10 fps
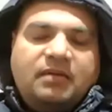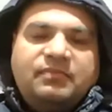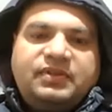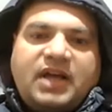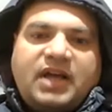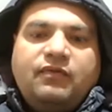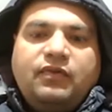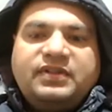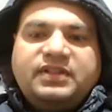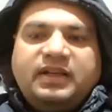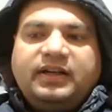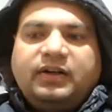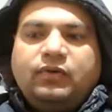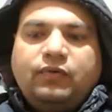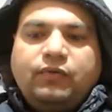Sham was a
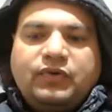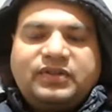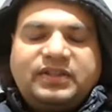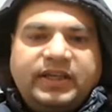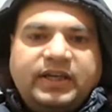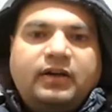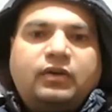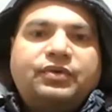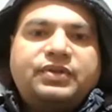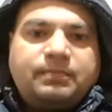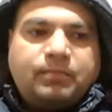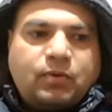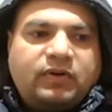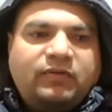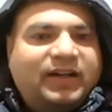leader who was there to
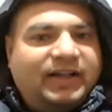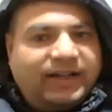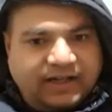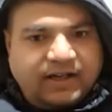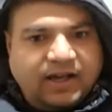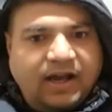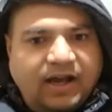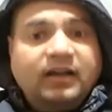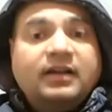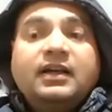support with data,